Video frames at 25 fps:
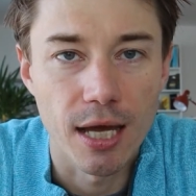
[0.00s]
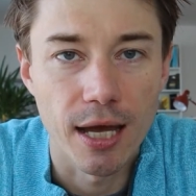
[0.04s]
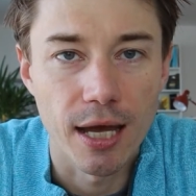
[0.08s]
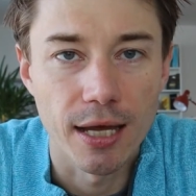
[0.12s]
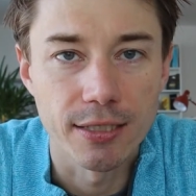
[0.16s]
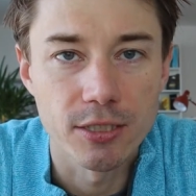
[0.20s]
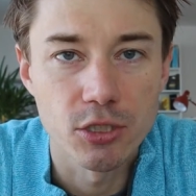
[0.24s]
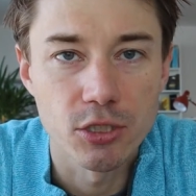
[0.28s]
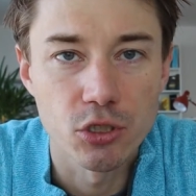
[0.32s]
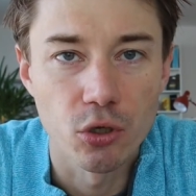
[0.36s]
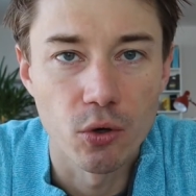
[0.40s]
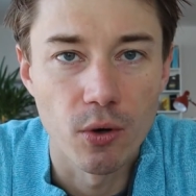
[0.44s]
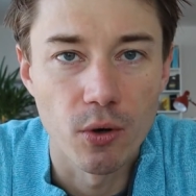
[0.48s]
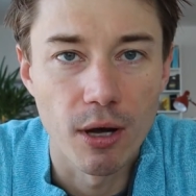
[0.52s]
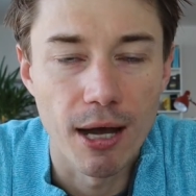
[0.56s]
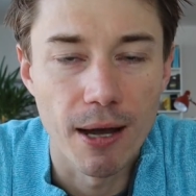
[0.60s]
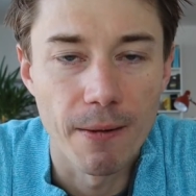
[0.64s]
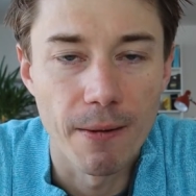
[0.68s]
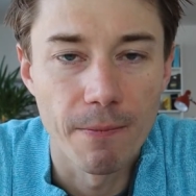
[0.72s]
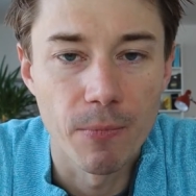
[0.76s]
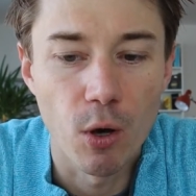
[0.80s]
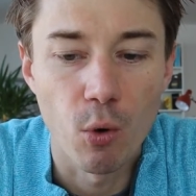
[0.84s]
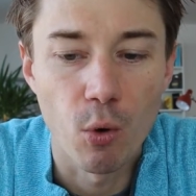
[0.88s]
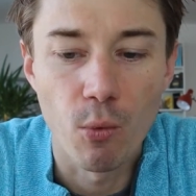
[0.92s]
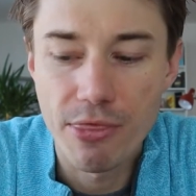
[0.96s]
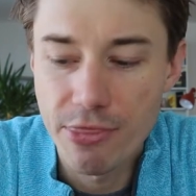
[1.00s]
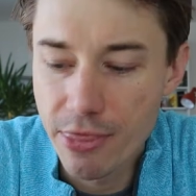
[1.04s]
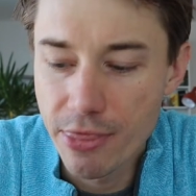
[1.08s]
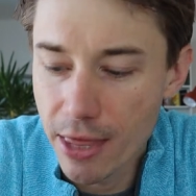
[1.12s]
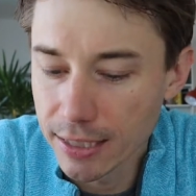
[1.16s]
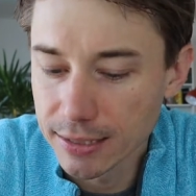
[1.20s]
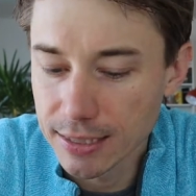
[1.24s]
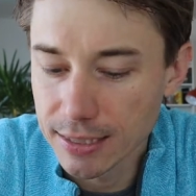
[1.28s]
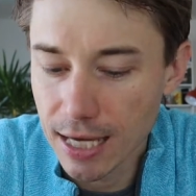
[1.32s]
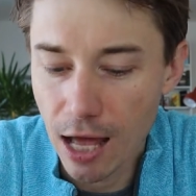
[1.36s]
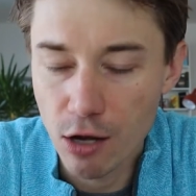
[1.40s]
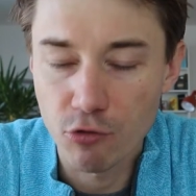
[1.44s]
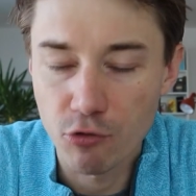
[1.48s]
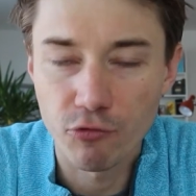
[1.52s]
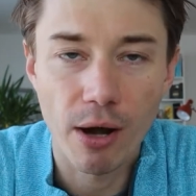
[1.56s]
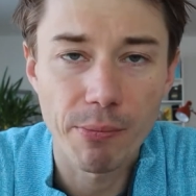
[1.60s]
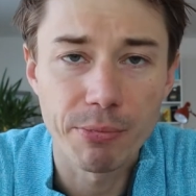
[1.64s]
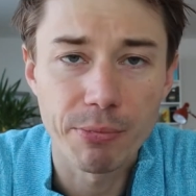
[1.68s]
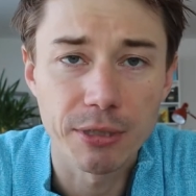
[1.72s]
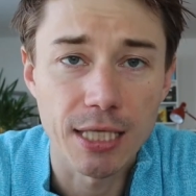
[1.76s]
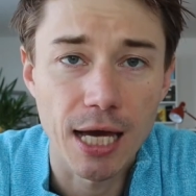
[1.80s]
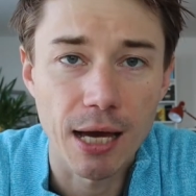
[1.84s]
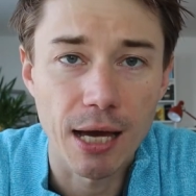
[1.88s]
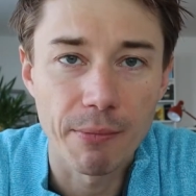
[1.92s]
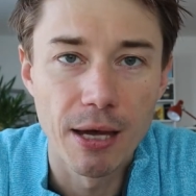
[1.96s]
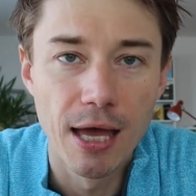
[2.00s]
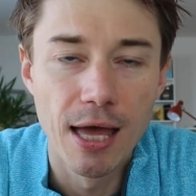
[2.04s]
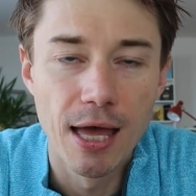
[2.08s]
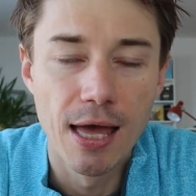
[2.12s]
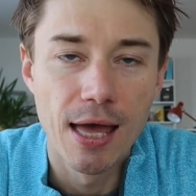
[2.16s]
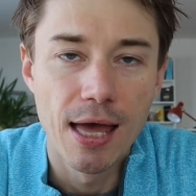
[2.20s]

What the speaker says: So with that, I'll wrap it up.